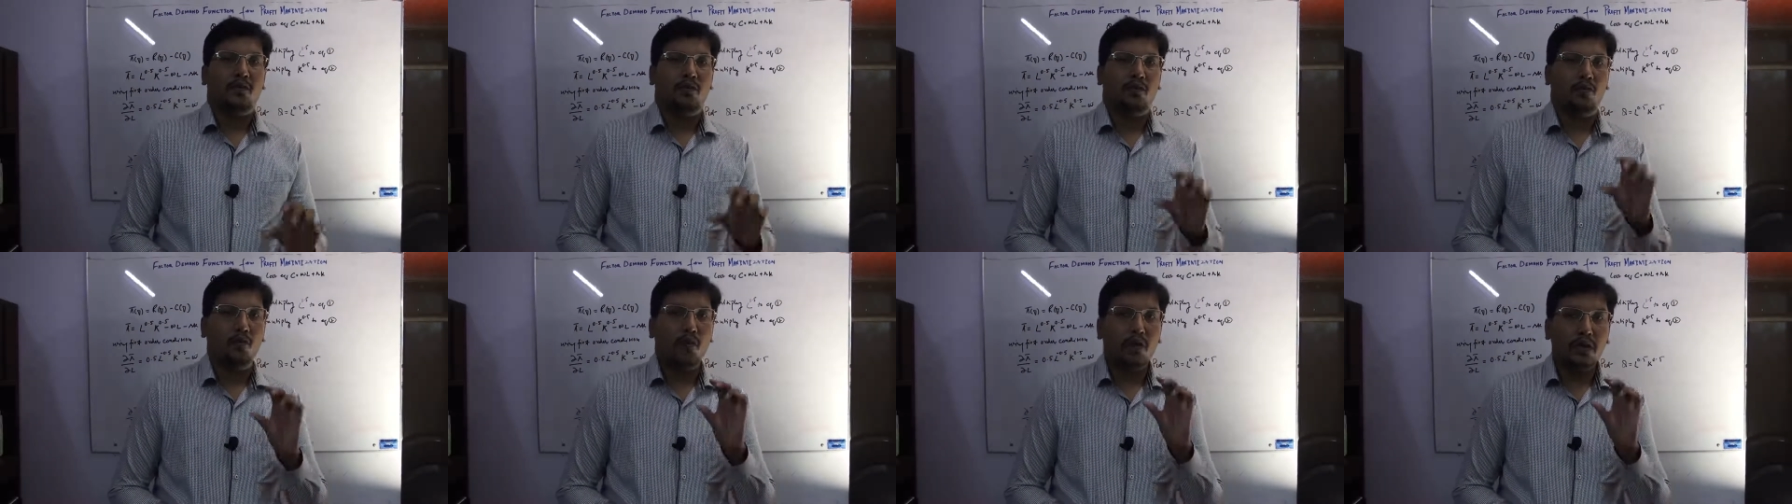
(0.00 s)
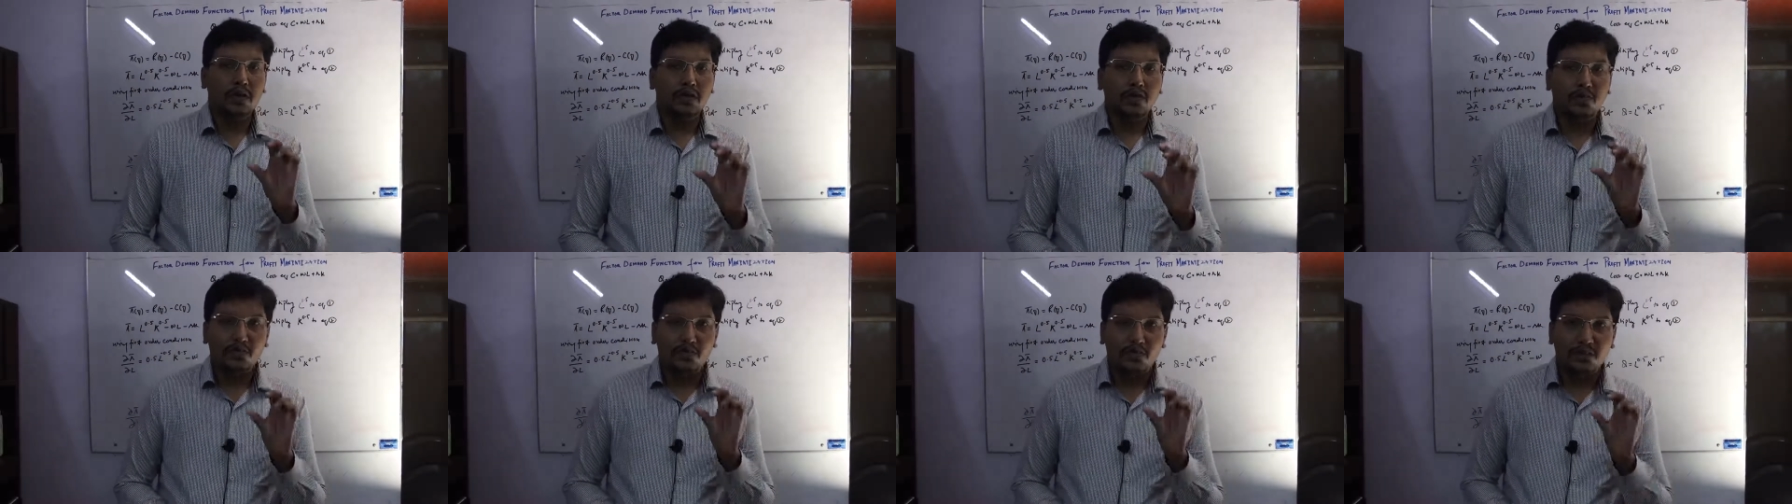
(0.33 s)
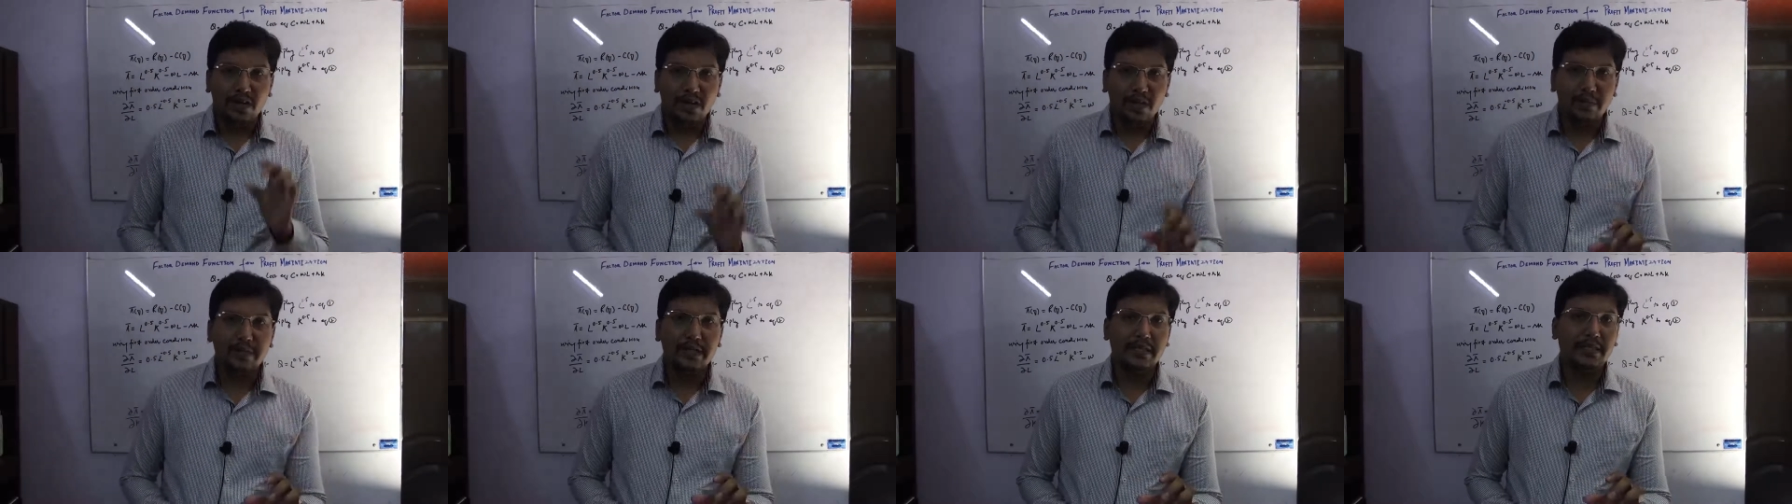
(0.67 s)
what
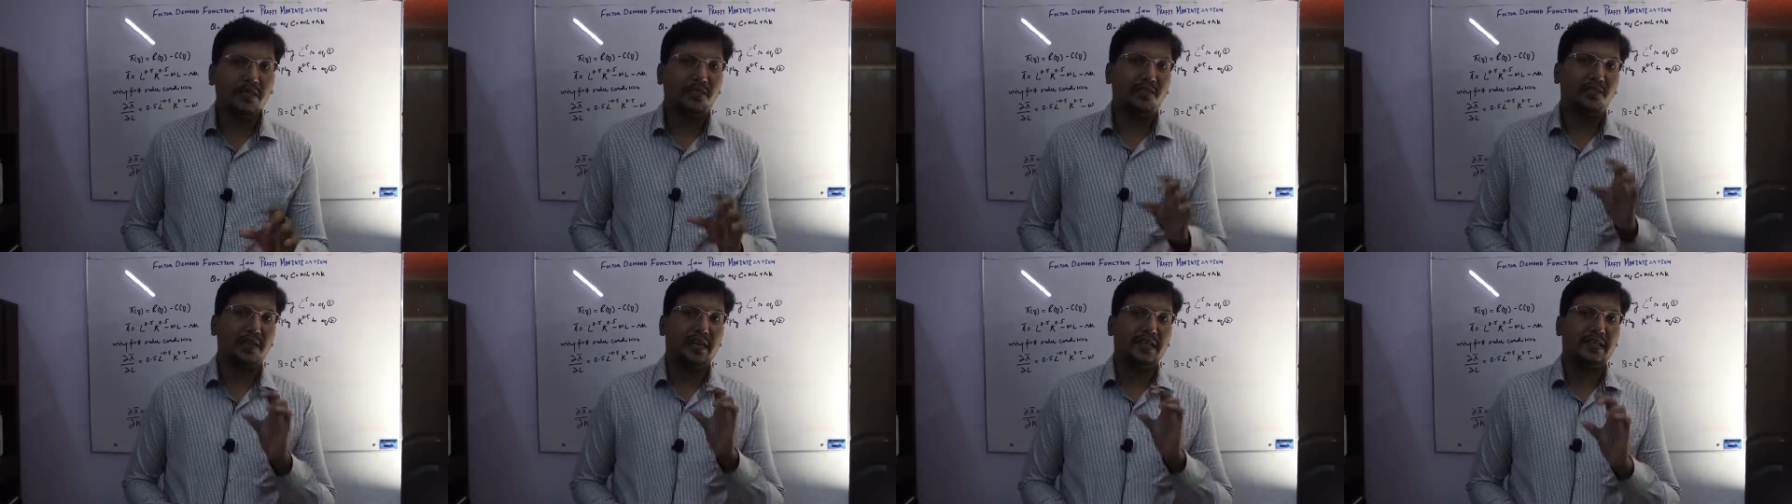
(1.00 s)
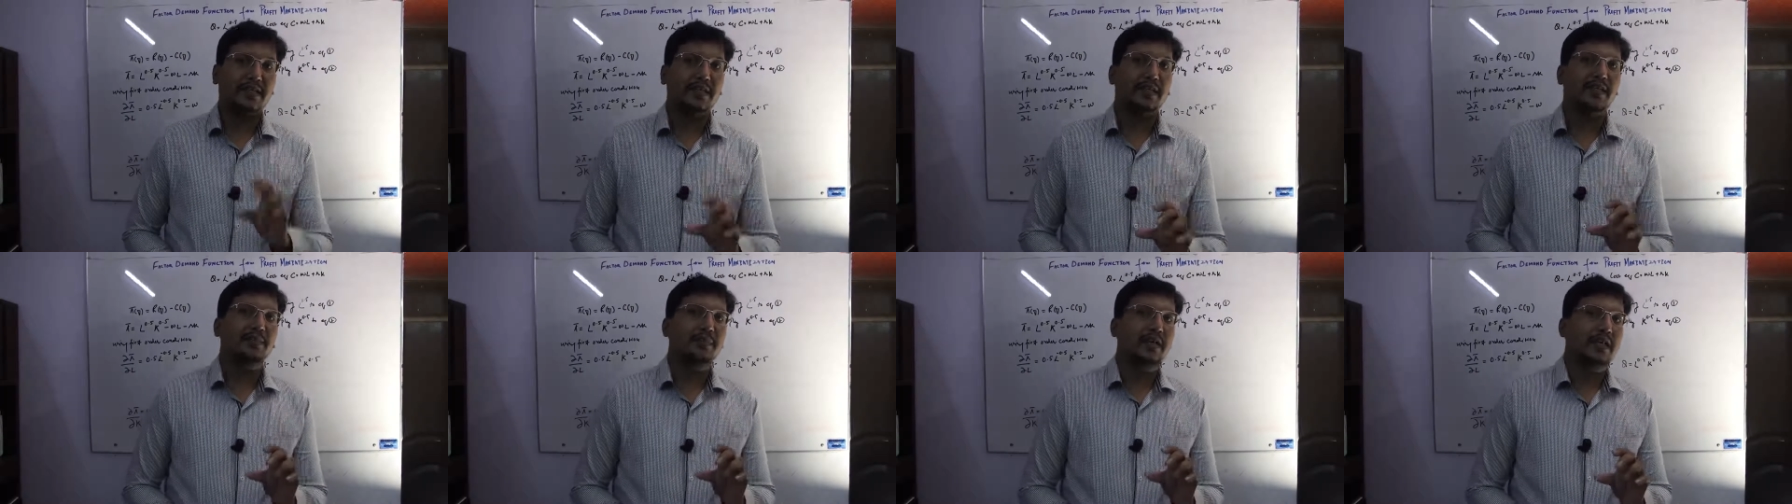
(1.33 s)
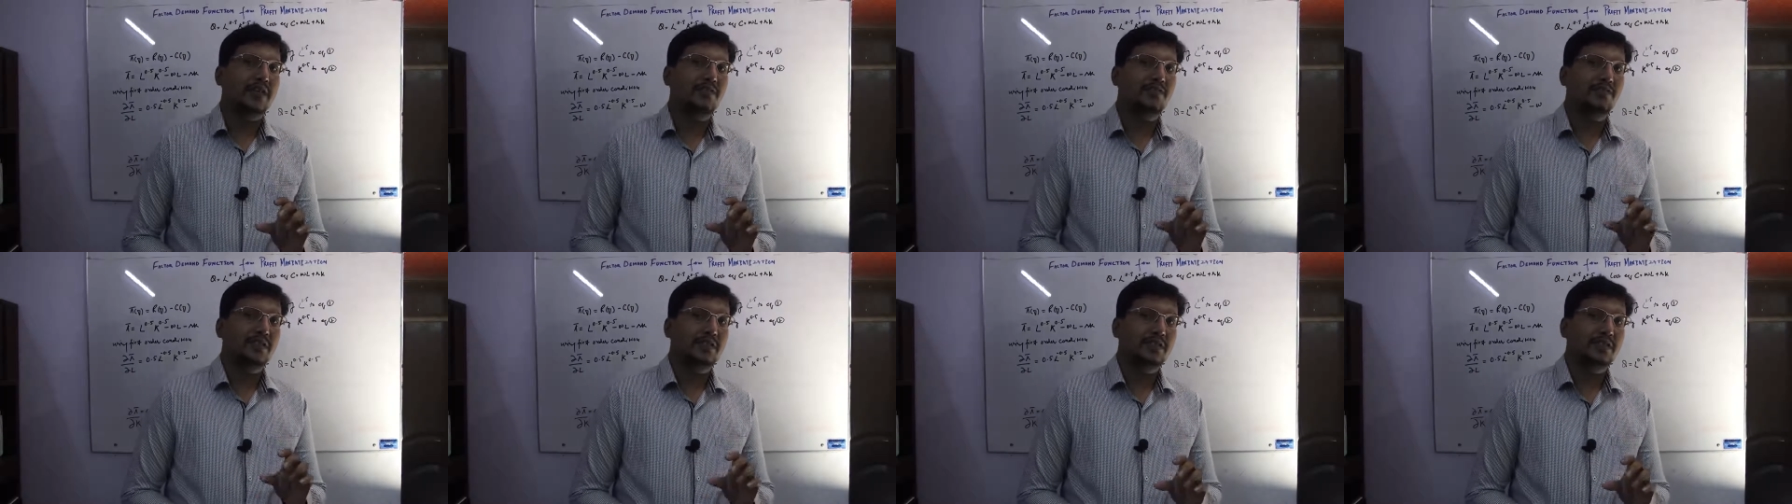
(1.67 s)
will be the factor demand